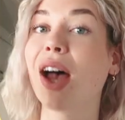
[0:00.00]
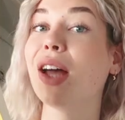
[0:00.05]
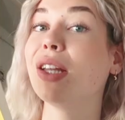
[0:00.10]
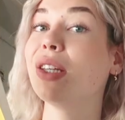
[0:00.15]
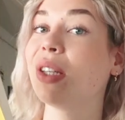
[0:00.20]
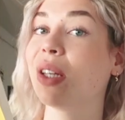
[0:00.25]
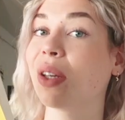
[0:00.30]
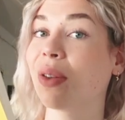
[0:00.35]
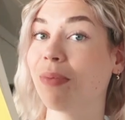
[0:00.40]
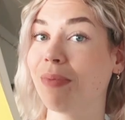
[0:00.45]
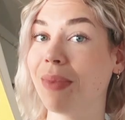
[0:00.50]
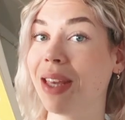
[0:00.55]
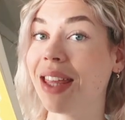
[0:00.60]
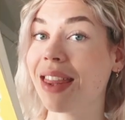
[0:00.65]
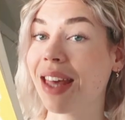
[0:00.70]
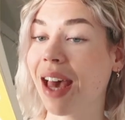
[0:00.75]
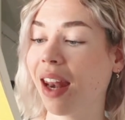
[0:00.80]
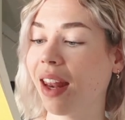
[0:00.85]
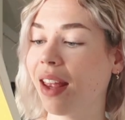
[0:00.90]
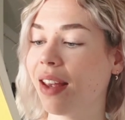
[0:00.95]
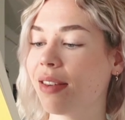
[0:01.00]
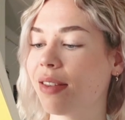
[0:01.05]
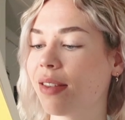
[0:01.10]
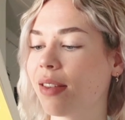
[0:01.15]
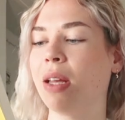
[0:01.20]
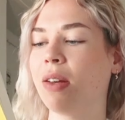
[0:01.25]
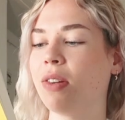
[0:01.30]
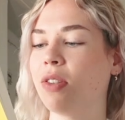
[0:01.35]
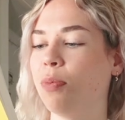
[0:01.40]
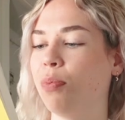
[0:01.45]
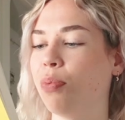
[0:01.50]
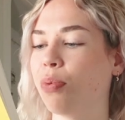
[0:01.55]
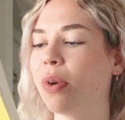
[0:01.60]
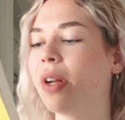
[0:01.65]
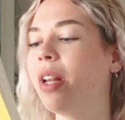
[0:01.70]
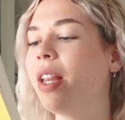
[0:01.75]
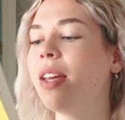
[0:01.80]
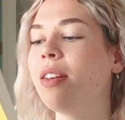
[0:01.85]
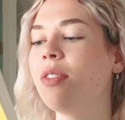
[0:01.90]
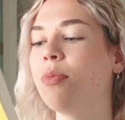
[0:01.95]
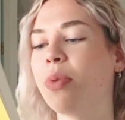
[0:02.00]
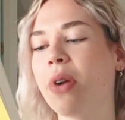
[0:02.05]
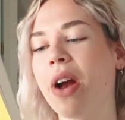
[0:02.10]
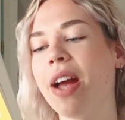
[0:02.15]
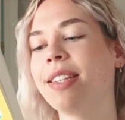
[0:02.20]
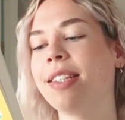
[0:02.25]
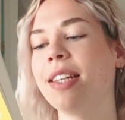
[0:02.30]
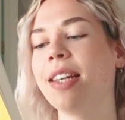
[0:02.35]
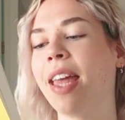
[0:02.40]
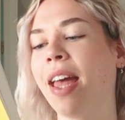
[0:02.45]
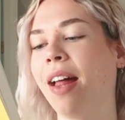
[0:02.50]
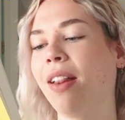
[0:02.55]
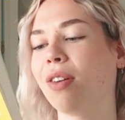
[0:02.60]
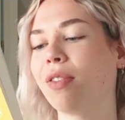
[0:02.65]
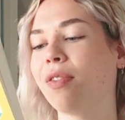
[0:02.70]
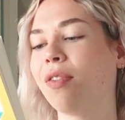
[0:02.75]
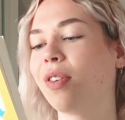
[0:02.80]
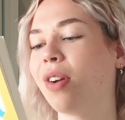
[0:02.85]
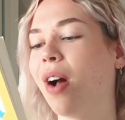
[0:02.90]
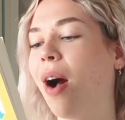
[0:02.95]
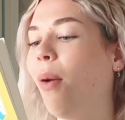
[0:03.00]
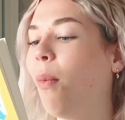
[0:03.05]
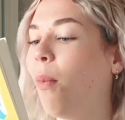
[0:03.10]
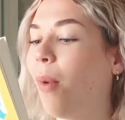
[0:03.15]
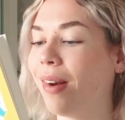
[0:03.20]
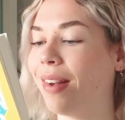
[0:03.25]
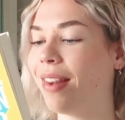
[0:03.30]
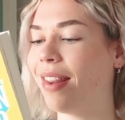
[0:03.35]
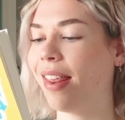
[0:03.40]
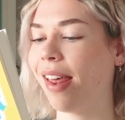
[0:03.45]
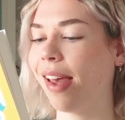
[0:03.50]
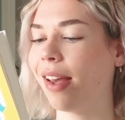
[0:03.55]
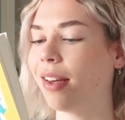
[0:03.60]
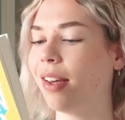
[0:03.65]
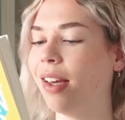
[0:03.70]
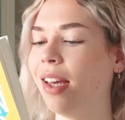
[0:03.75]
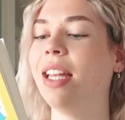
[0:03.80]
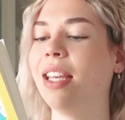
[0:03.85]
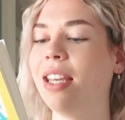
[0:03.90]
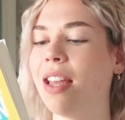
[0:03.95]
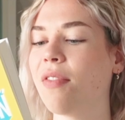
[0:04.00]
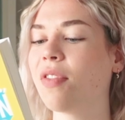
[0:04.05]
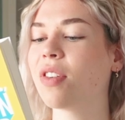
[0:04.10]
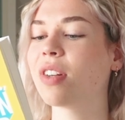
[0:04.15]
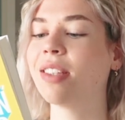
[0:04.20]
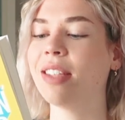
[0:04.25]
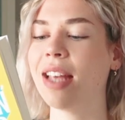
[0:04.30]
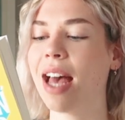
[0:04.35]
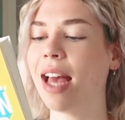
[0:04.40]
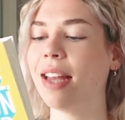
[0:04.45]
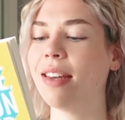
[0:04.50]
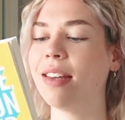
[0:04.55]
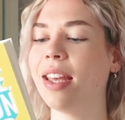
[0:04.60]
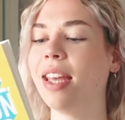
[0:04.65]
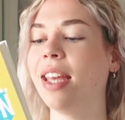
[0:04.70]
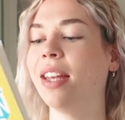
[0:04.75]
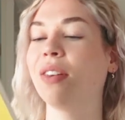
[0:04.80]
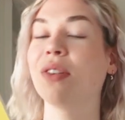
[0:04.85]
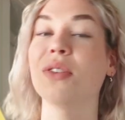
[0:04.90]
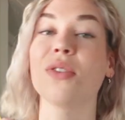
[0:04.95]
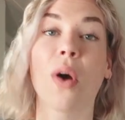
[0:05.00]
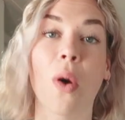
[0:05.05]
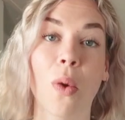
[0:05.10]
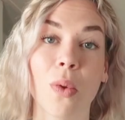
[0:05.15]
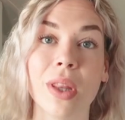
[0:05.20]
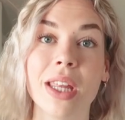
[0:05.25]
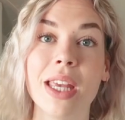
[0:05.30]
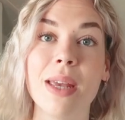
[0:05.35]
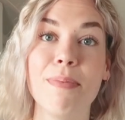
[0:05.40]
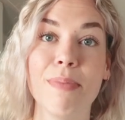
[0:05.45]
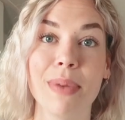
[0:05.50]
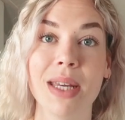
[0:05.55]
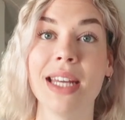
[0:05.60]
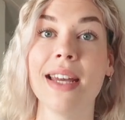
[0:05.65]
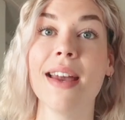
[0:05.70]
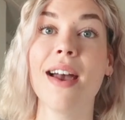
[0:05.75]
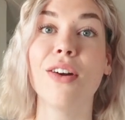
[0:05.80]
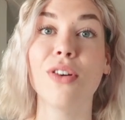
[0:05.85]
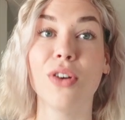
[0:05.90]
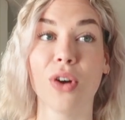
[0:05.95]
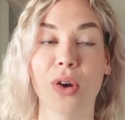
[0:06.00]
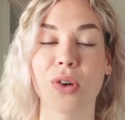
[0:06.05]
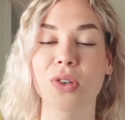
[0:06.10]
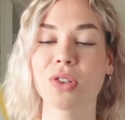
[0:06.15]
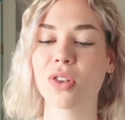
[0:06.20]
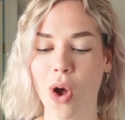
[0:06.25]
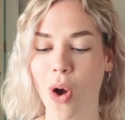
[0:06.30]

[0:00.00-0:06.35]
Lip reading: Until me, that is. Because brilliant Bryson Keller forgot one thing. He never said it could only be girls.